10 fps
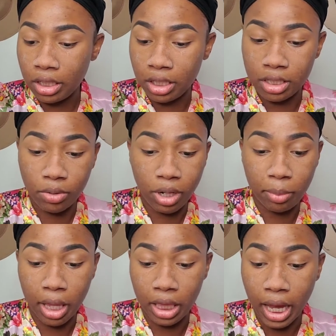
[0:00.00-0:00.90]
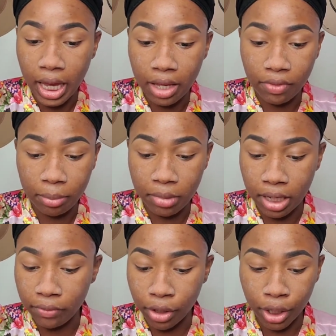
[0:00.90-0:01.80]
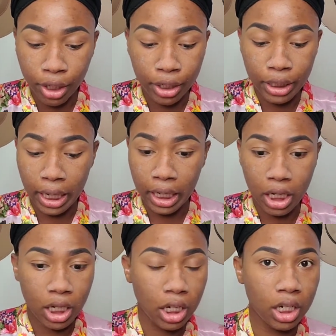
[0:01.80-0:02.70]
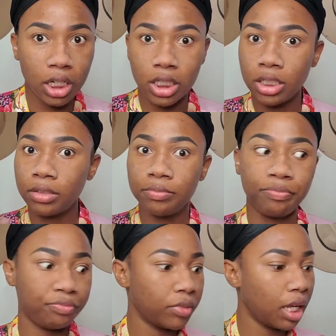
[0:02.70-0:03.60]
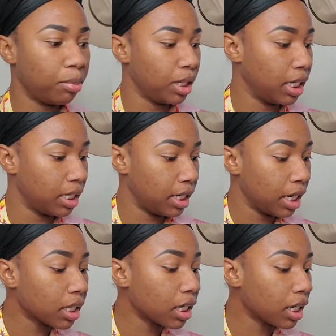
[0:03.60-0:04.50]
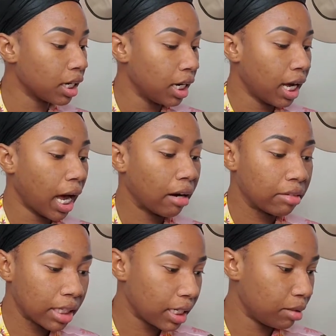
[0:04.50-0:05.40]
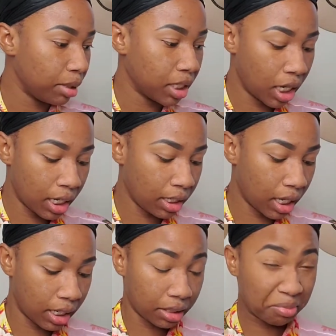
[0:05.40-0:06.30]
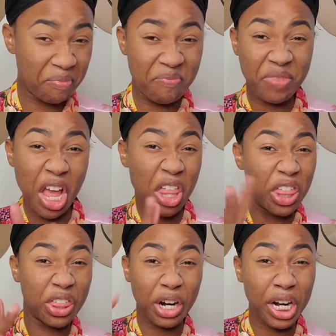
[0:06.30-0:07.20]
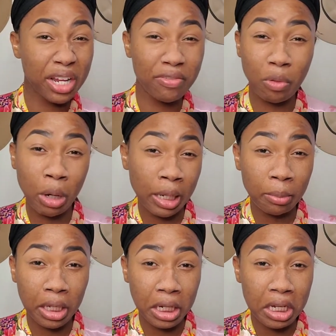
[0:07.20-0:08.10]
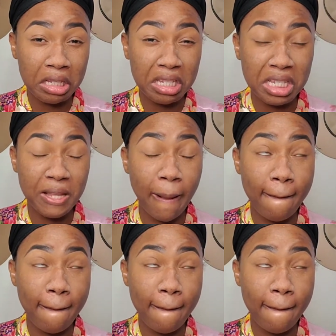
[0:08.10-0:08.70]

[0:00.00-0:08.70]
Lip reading: Story of my life. I'm never like able to get it together. I really need to be done in like 30-40 minutes.